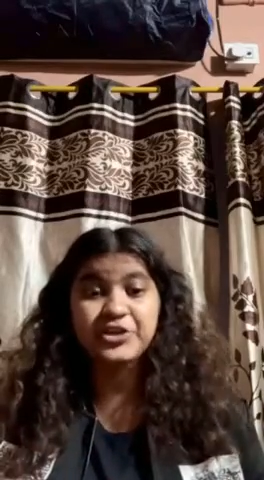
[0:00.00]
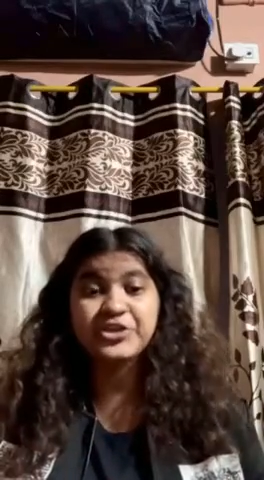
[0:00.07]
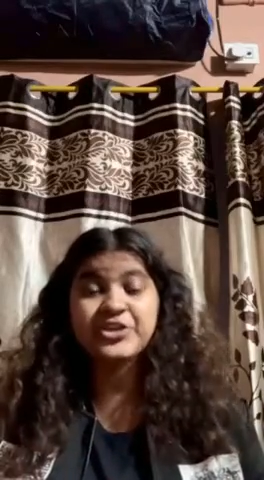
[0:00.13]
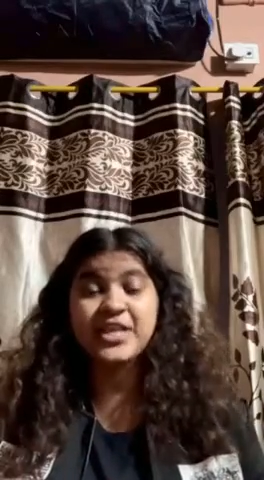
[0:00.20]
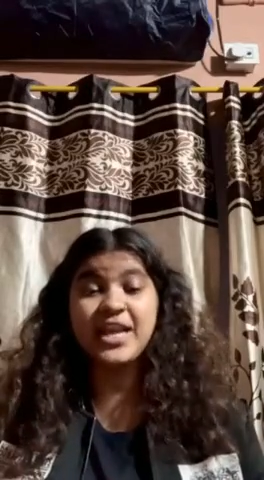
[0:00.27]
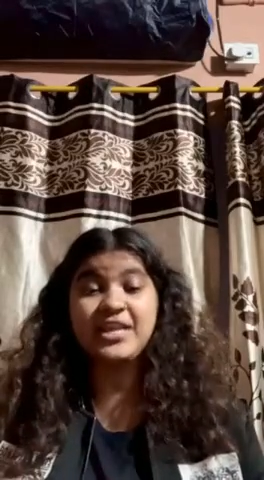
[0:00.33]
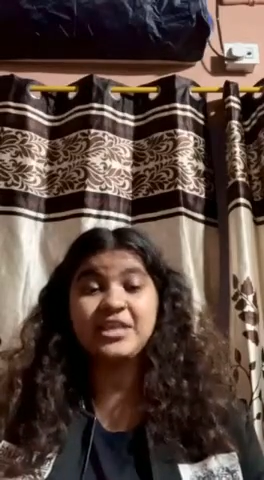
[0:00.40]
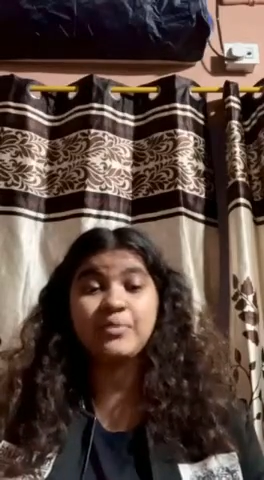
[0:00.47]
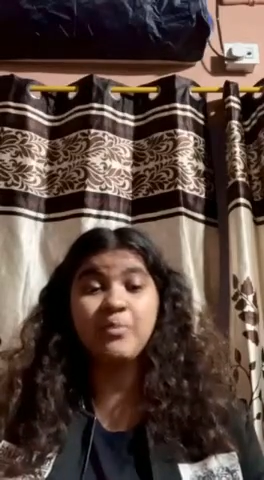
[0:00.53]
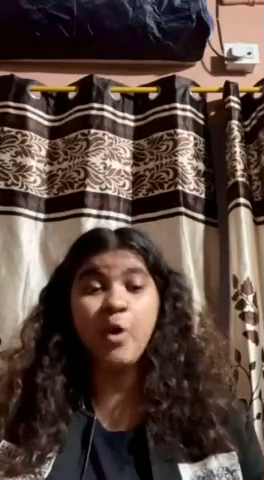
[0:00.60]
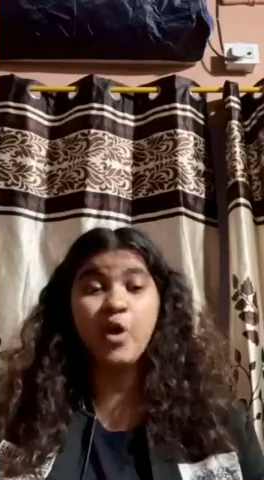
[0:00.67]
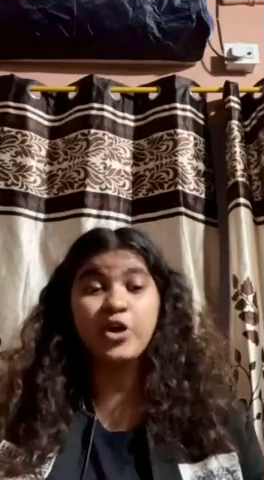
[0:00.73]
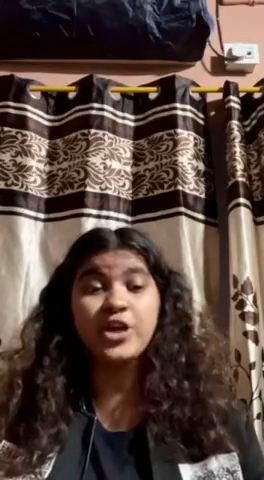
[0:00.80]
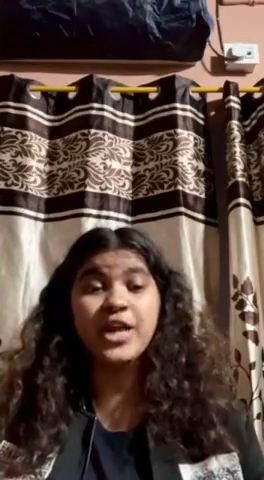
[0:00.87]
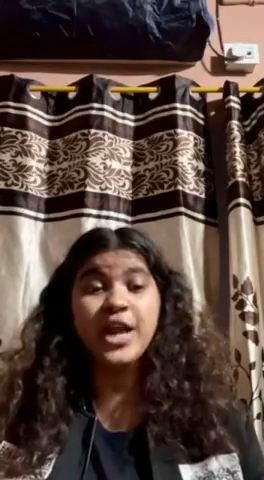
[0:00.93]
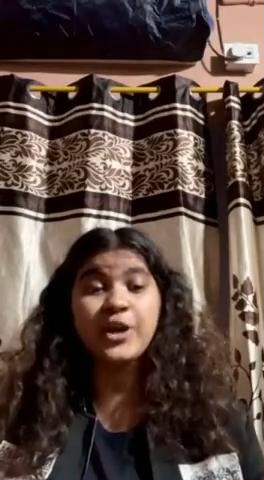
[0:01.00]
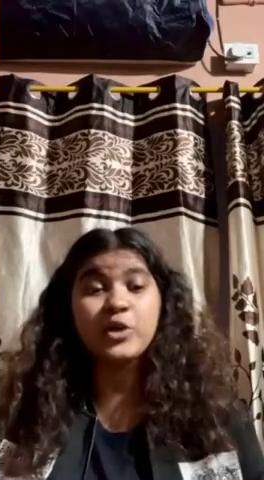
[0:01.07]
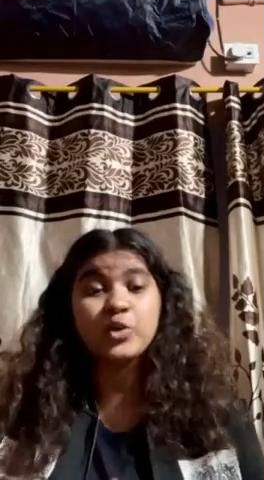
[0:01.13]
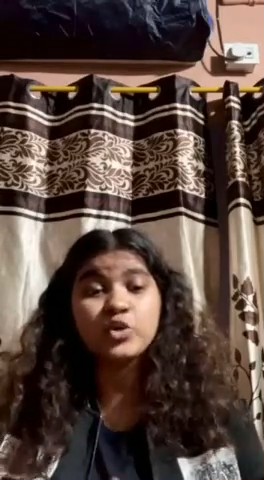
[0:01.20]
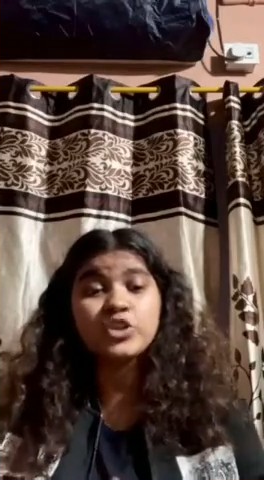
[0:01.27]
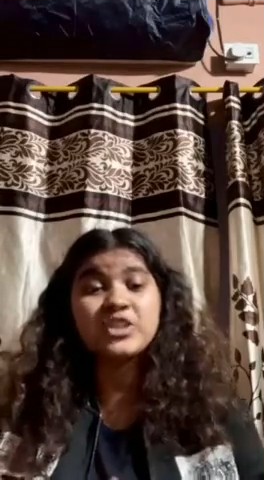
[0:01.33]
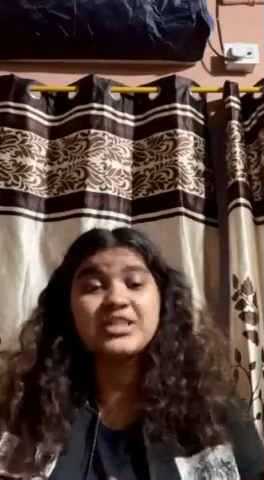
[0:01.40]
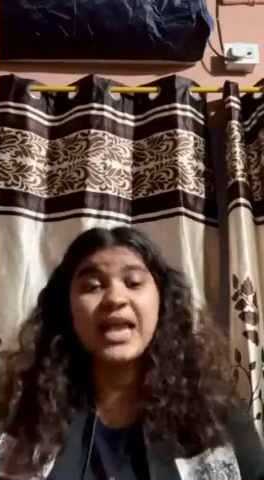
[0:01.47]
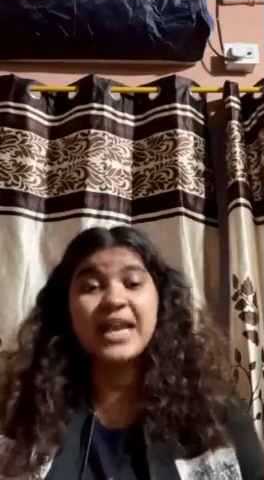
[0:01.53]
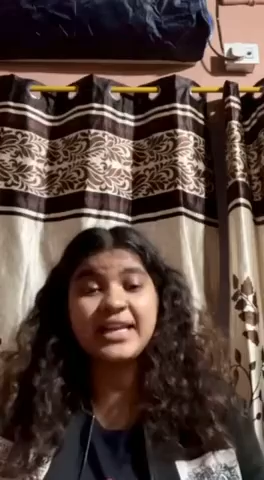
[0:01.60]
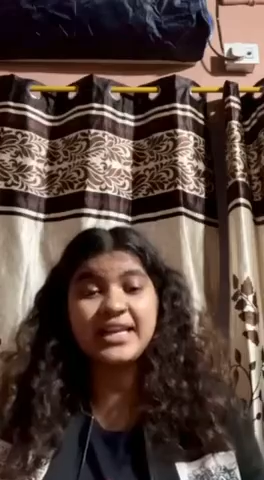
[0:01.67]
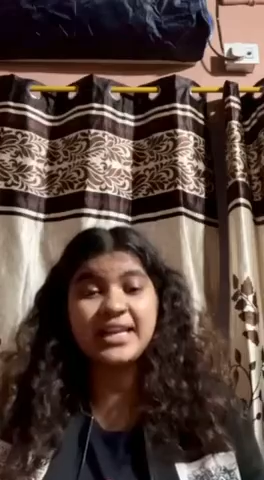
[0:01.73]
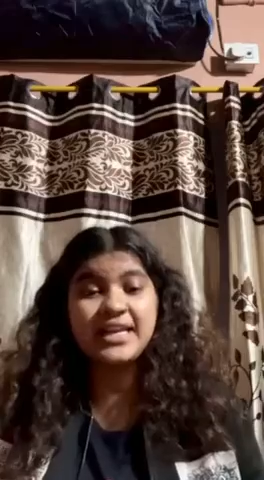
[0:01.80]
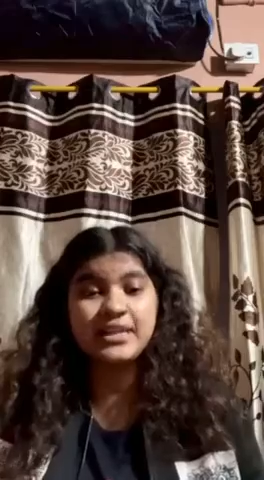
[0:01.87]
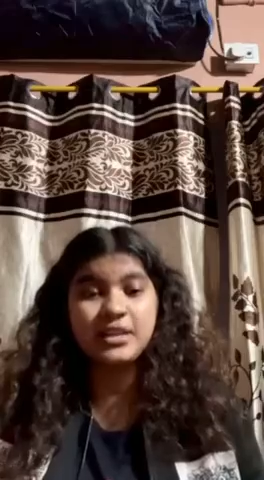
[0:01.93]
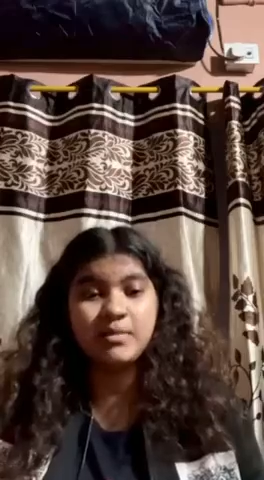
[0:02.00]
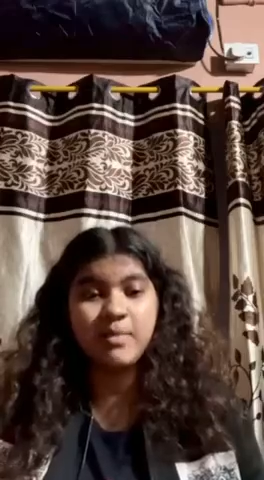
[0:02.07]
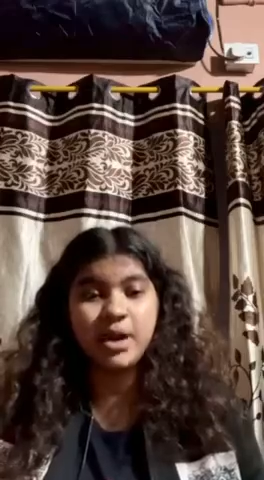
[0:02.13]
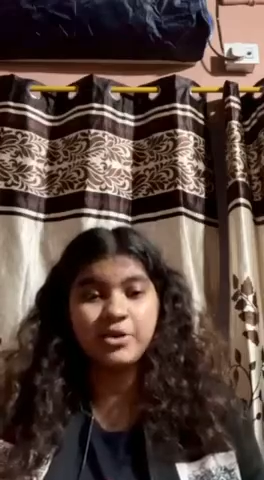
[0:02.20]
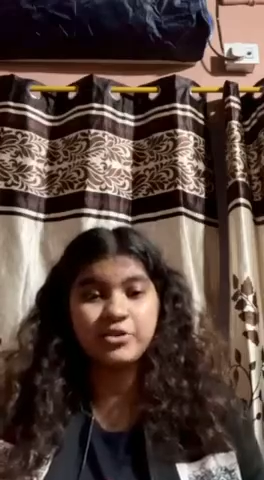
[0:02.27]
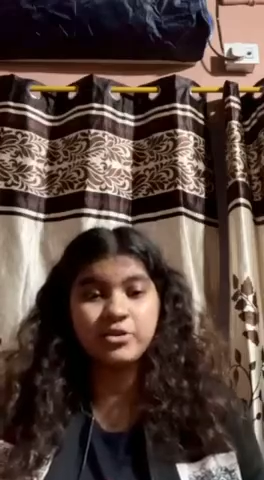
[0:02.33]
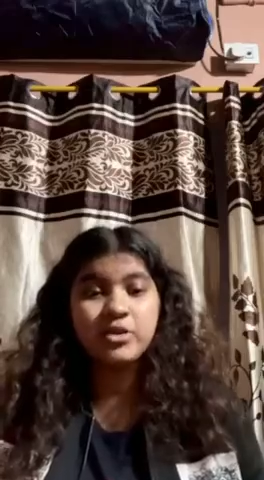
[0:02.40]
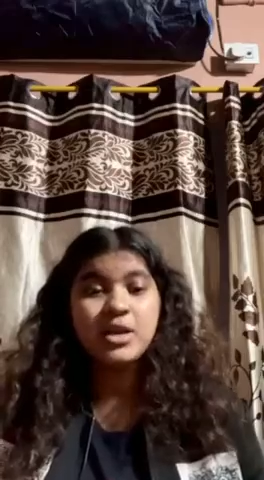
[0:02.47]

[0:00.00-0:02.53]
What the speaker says: saying the body had no standing in the matter.